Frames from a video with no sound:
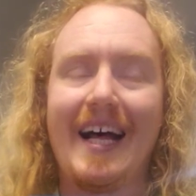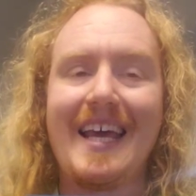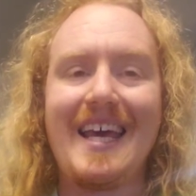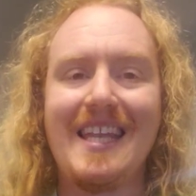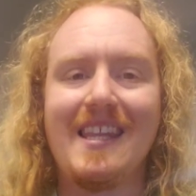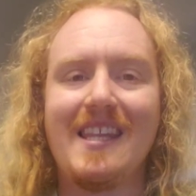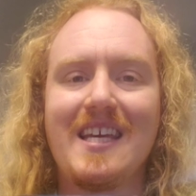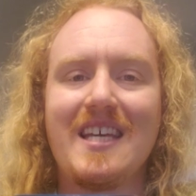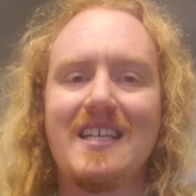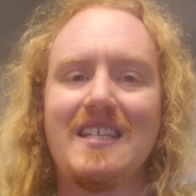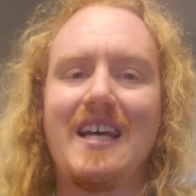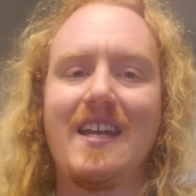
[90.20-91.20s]
in
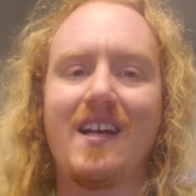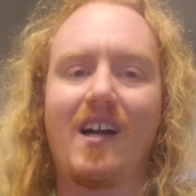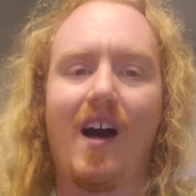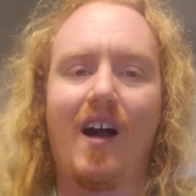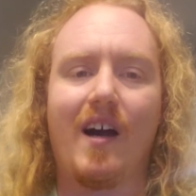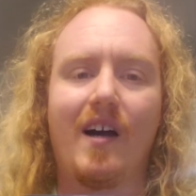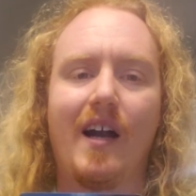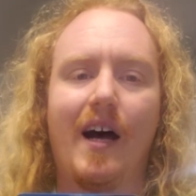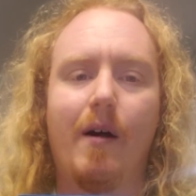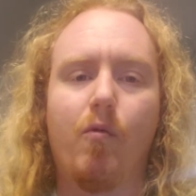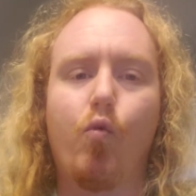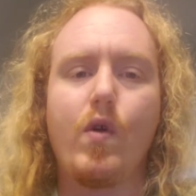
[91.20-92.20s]
the Zendikar
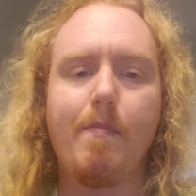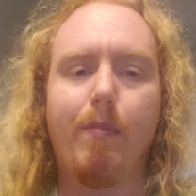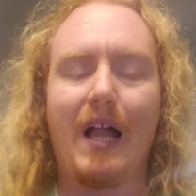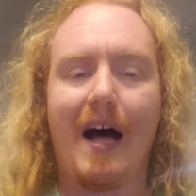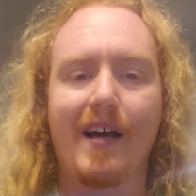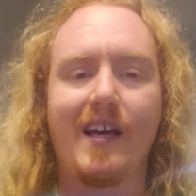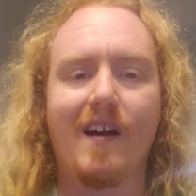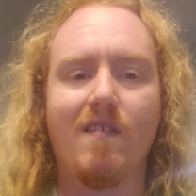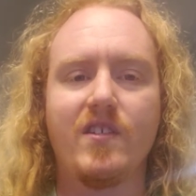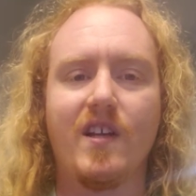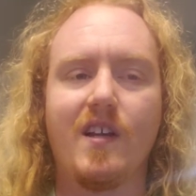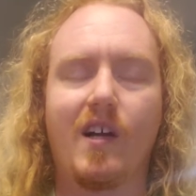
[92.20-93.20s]
reblock here in
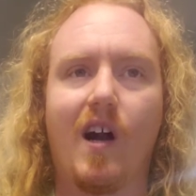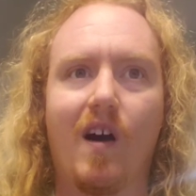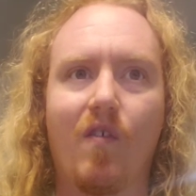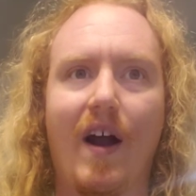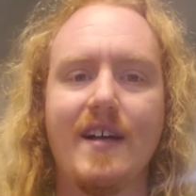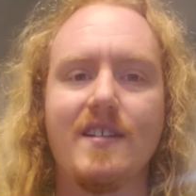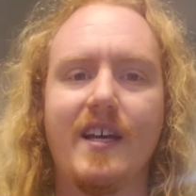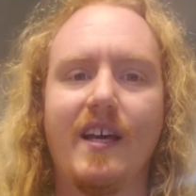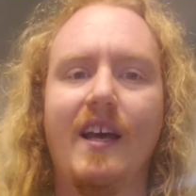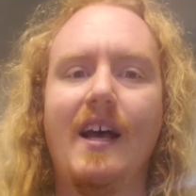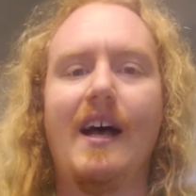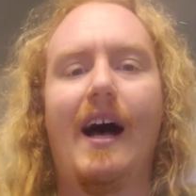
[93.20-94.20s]
Zendikar Rising.
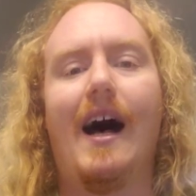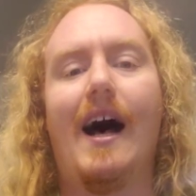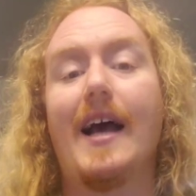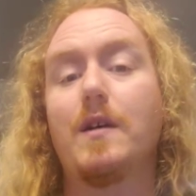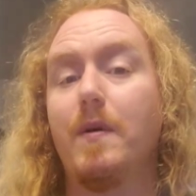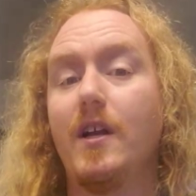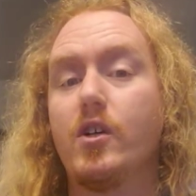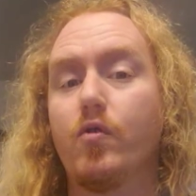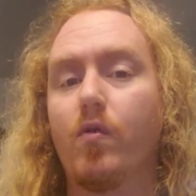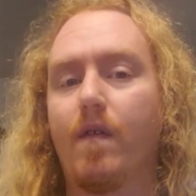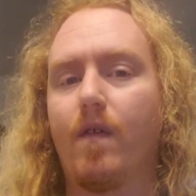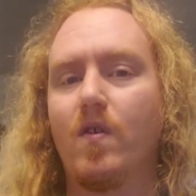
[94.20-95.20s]
Expeditions
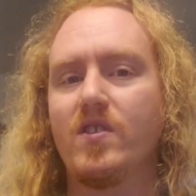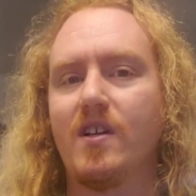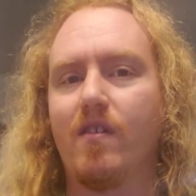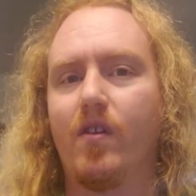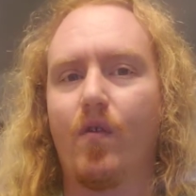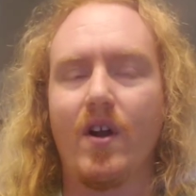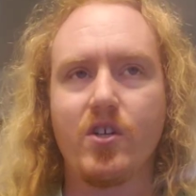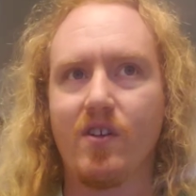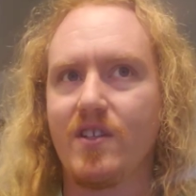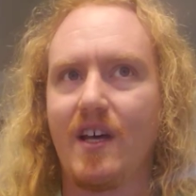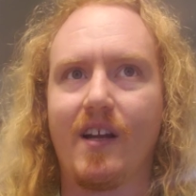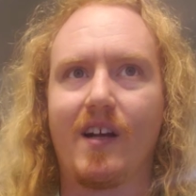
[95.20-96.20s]
were first in the original
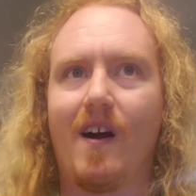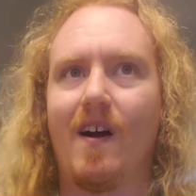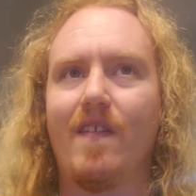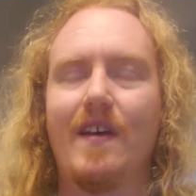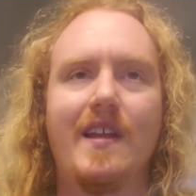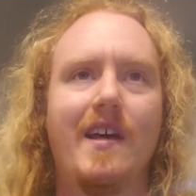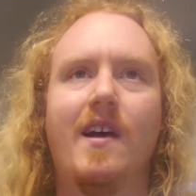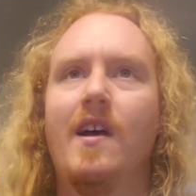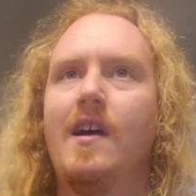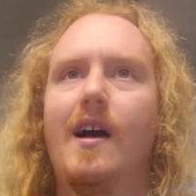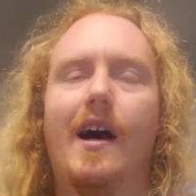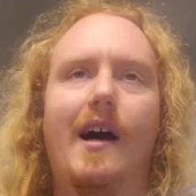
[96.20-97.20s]
Zendikar. They did
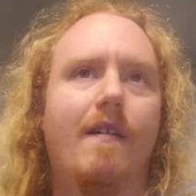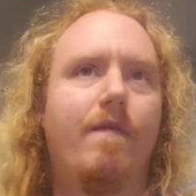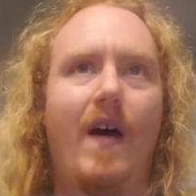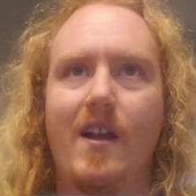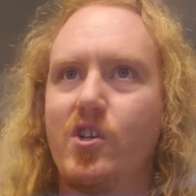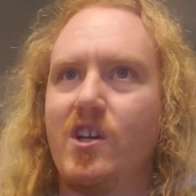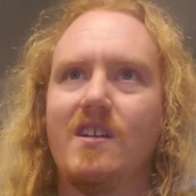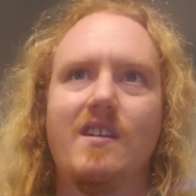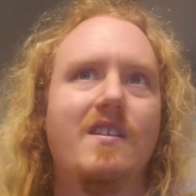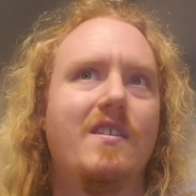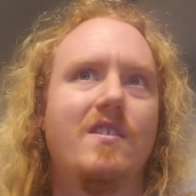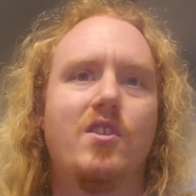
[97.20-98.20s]

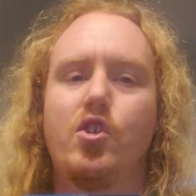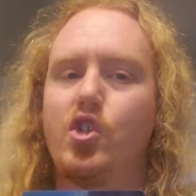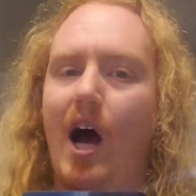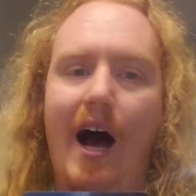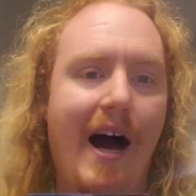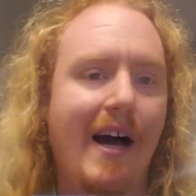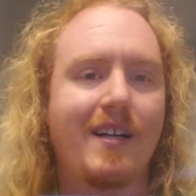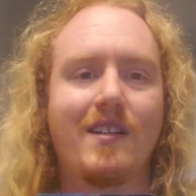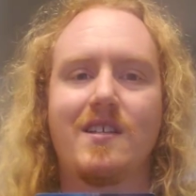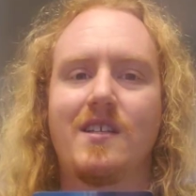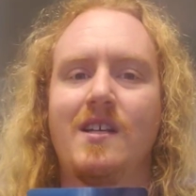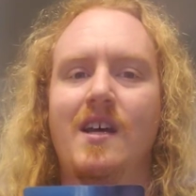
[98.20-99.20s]
fetches,
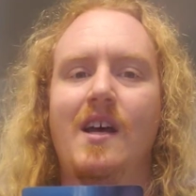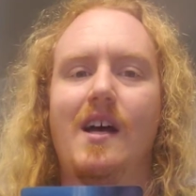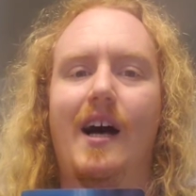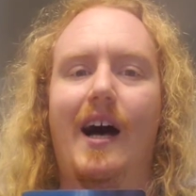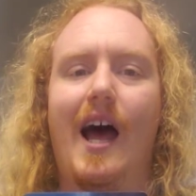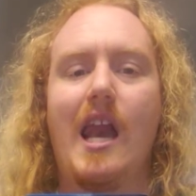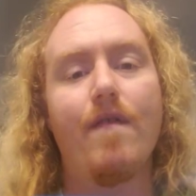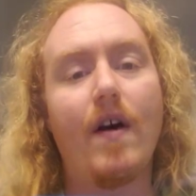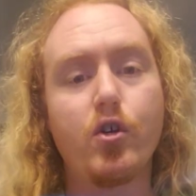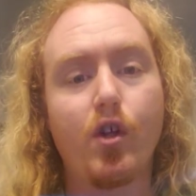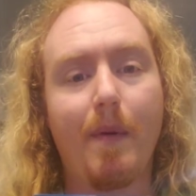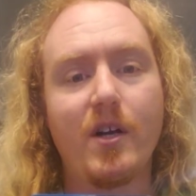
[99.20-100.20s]
shocks, and
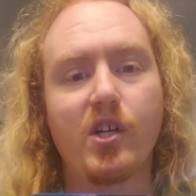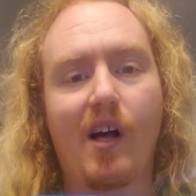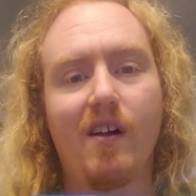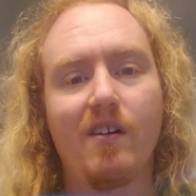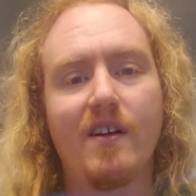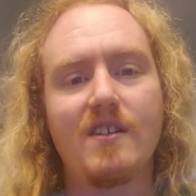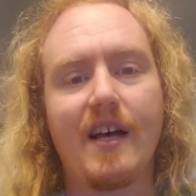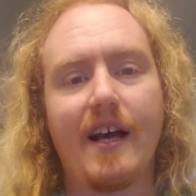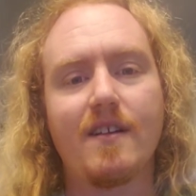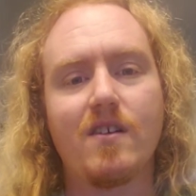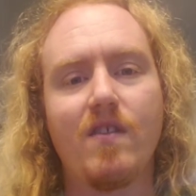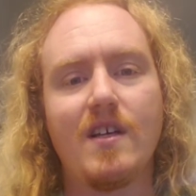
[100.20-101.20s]
eventually a bunch of colorless
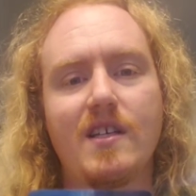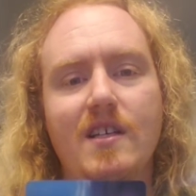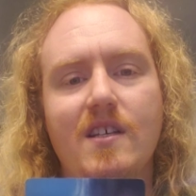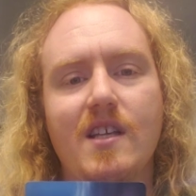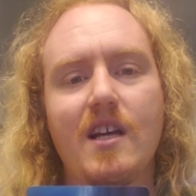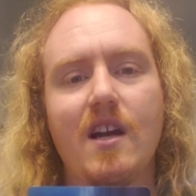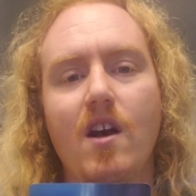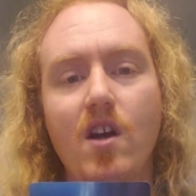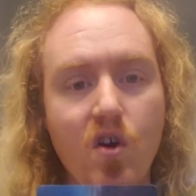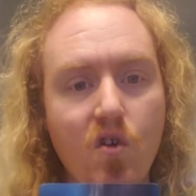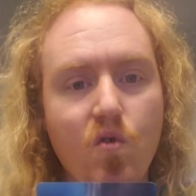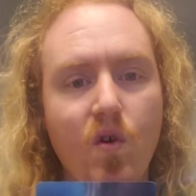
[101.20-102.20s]
lands. So this is the
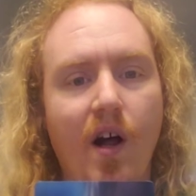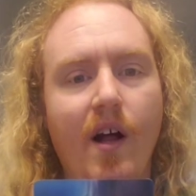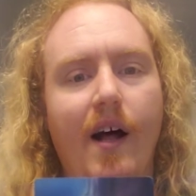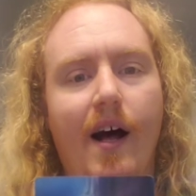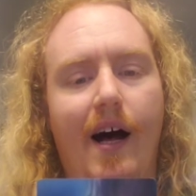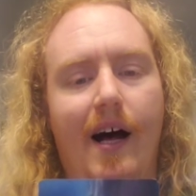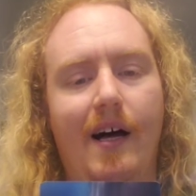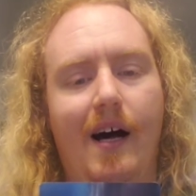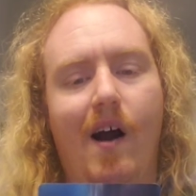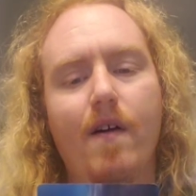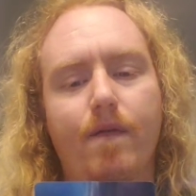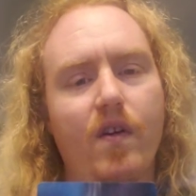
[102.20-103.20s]
new
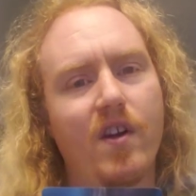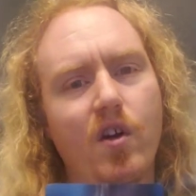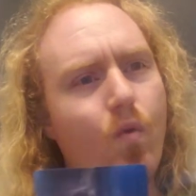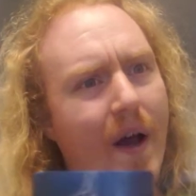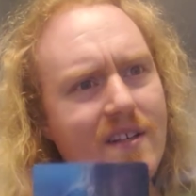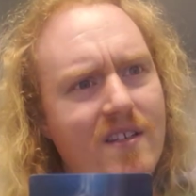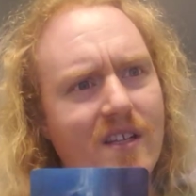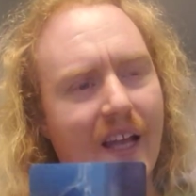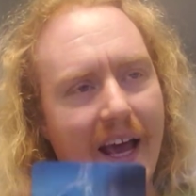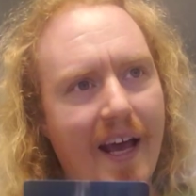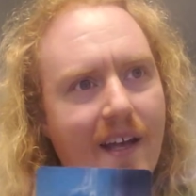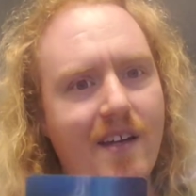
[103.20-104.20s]
art for the new
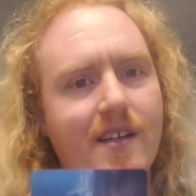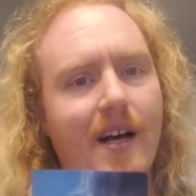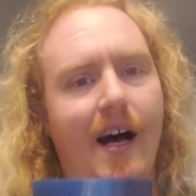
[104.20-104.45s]
Wasteland,